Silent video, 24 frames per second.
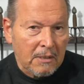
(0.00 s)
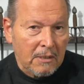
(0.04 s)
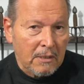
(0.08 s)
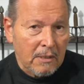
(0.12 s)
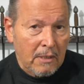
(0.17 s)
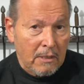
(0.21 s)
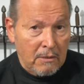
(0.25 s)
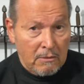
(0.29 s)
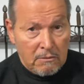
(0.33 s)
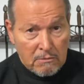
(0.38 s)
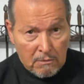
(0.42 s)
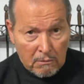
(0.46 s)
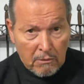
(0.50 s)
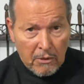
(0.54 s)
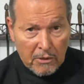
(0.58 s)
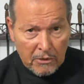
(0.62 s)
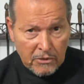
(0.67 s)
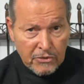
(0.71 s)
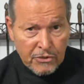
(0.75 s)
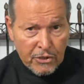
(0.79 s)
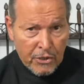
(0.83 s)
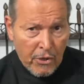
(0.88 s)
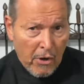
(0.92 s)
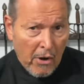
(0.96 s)
as long
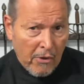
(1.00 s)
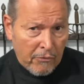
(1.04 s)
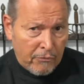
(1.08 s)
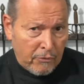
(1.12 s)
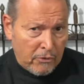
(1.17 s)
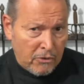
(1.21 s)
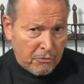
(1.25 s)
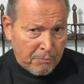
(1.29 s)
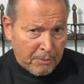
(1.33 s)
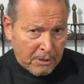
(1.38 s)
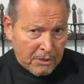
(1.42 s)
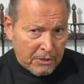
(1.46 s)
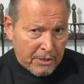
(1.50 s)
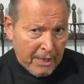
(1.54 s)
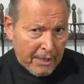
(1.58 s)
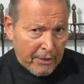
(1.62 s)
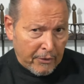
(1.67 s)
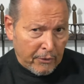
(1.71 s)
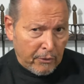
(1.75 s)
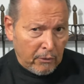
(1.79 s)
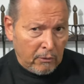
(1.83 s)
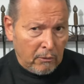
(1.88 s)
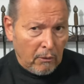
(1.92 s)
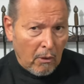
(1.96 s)
as the author has been dead a
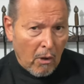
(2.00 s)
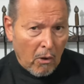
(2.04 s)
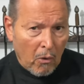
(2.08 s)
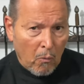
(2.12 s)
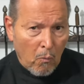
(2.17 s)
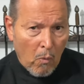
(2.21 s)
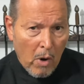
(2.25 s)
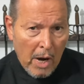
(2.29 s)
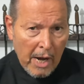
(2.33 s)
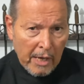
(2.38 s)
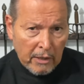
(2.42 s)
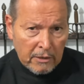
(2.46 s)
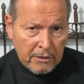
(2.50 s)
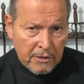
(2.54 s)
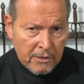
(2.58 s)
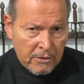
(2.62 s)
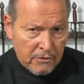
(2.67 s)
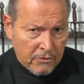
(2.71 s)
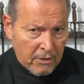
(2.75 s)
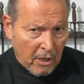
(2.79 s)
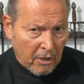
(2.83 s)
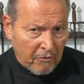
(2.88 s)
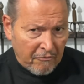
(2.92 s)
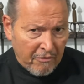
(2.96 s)
good long while and
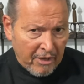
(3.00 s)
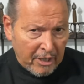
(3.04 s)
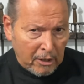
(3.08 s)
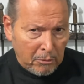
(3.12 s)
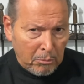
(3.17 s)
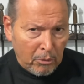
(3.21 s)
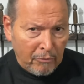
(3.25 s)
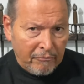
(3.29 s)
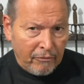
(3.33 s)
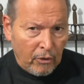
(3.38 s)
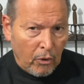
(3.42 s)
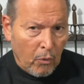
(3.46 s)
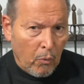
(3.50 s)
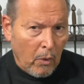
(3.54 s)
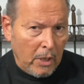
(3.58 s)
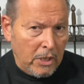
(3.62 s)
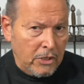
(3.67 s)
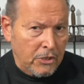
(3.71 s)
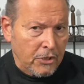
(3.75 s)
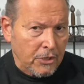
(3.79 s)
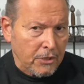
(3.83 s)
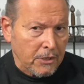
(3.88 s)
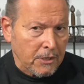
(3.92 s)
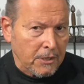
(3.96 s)
is unavailable for
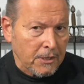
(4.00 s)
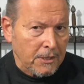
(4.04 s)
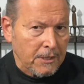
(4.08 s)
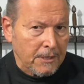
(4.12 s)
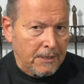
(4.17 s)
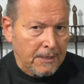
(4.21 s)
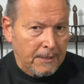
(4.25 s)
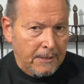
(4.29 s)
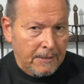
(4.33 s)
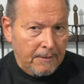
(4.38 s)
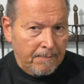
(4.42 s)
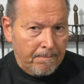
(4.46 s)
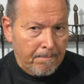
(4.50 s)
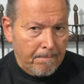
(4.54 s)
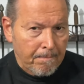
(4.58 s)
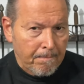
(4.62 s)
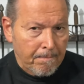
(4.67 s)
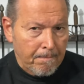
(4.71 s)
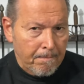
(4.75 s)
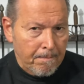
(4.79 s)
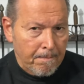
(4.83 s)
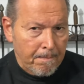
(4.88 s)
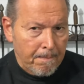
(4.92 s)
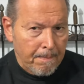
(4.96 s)
questions.
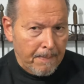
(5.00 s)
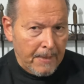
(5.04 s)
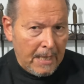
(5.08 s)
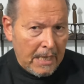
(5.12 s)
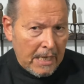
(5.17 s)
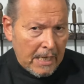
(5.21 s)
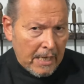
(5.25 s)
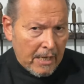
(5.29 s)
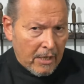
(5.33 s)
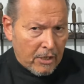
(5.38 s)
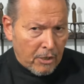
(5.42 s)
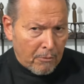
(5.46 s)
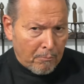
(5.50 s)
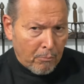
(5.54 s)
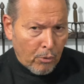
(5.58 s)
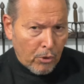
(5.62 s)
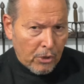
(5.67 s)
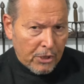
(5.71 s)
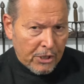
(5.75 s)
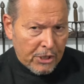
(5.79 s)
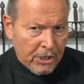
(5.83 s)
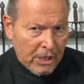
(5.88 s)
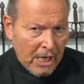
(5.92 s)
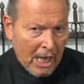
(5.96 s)
The
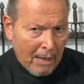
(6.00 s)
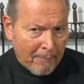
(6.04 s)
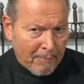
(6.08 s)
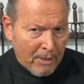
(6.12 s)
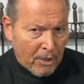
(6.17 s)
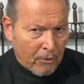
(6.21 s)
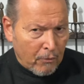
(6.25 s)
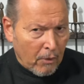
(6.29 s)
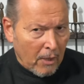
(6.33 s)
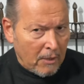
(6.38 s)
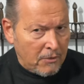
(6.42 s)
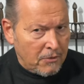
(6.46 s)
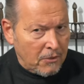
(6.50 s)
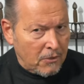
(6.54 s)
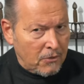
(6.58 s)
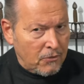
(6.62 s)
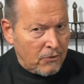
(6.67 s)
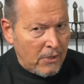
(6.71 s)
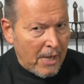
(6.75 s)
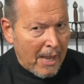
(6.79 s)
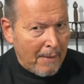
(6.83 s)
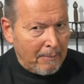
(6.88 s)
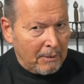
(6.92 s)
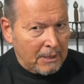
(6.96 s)
book cannot be cross
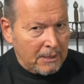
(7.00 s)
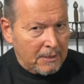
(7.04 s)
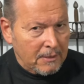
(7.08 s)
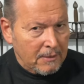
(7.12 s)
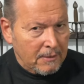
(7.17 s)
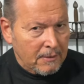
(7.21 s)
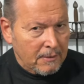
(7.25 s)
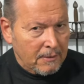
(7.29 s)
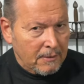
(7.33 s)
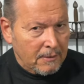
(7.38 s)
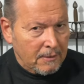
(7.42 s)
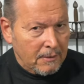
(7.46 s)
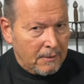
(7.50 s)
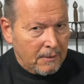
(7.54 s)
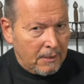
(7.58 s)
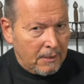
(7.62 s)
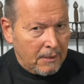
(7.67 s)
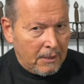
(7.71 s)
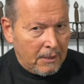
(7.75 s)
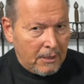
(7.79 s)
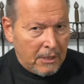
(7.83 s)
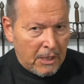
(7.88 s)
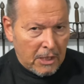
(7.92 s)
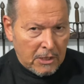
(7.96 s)
examined,
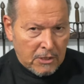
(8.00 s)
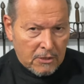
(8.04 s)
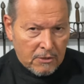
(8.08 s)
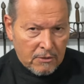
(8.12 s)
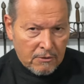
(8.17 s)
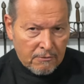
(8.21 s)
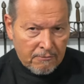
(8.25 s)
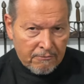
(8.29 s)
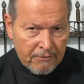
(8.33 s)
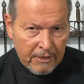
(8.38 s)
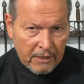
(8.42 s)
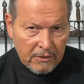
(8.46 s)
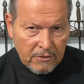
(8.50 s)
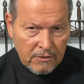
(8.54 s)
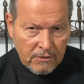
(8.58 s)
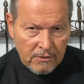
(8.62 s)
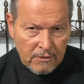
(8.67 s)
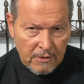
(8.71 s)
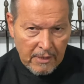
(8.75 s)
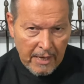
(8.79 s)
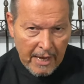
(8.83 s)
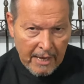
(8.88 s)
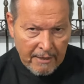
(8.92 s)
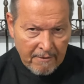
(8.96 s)
it's fixed
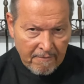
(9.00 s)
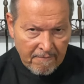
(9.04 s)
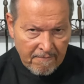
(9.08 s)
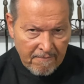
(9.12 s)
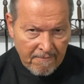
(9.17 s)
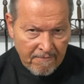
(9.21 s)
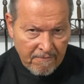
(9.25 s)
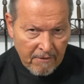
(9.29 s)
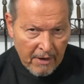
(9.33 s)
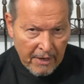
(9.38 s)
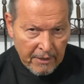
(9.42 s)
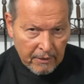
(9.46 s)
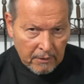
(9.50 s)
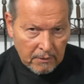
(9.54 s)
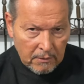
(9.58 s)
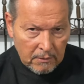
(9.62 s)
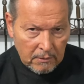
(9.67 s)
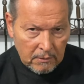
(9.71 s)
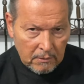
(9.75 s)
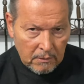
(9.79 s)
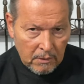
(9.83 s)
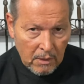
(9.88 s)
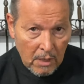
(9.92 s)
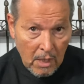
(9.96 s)
and final.
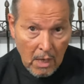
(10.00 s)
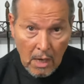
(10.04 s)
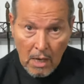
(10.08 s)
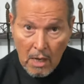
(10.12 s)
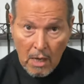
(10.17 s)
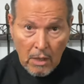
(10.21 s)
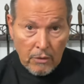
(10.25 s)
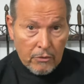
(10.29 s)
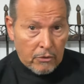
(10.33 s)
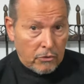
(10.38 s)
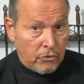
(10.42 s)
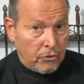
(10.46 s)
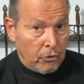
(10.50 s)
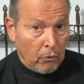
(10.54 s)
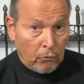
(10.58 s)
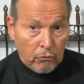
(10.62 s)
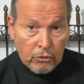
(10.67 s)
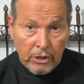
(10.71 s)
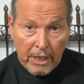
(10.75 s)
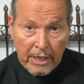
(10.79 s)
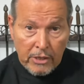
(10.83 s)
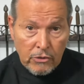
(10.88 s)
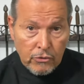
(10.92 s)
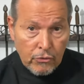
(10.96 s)
There's no
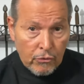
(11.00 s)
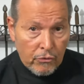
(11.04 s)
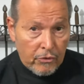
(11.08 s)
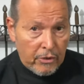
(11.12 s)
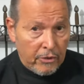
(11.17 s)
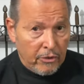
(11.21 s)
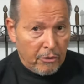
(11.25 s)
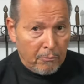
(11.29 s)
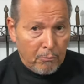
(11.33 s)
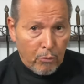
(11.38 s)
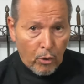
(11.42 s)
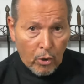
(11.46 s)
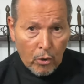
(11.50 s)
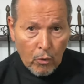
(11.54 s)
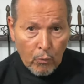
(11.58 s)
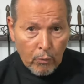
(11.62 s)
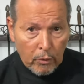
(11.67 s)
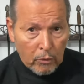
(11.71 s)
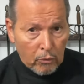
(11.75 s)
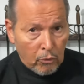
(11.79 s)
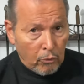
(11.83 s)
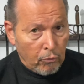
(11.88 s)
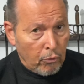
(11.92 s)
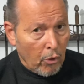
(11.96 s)
danger that the book will
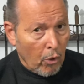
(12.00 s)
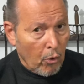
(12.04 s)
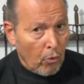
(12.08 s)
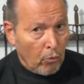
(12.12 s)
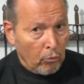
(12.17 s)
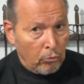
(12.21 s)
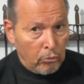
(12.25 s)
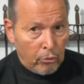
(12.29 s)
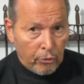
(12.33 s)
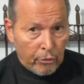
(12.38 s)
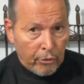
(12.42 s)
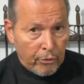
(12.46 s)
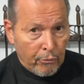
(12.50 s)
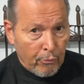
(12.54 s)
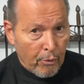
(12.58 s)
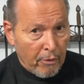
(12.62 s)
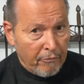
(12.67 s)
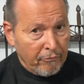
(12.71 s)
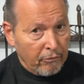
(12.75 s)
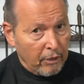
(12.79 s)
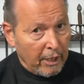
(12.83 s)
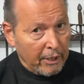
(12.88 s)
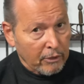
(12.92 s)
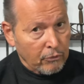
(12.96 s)
grow, learn,
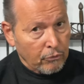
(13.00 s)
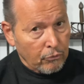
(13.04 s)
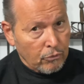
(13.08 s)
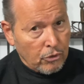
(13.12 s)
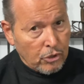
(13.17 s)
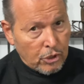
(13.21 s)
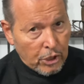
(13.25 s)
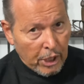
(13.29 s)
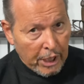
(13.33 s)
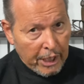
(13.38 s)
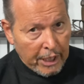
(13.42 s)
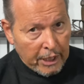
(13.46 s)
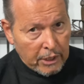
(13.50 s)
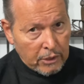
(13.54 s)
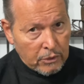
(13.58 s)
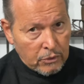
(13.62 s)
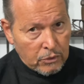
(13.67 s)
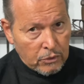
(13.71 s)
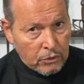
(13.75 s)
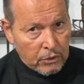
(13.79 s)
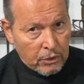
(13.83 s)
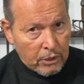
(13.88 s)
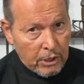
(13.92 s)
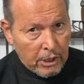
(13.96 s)
reflect, or
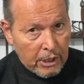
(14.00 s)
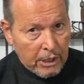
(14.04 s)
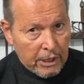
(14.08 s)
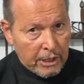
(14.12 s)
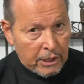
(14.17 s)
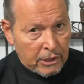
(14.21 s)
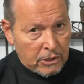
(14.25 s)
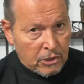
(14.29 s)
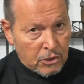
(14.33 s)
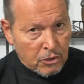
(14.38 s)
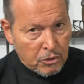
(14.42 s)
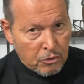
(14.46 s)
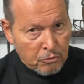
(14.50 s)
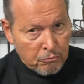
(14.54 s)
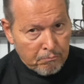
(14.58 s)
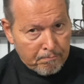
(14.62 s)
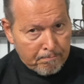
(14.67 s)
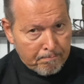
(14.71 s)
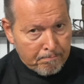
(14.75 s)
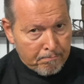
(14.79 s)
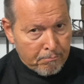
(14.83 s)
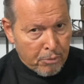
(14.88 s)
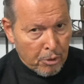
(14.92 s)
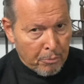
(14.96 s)
change. It's
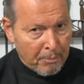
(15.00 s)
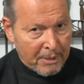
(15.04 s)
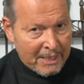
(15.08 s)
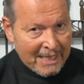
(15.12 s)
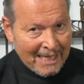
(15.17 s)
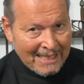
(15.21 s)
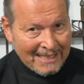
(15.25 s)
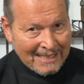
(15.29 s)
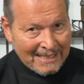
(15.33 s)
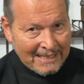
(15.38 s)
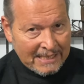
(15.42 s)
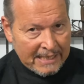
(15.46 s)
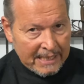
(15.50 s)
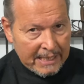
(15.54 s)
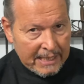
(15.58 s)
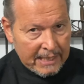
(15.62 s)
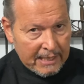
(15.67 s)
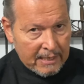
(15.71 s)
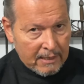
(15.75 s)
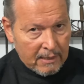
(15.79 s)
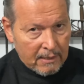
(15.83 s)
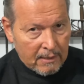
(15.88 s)
permanente.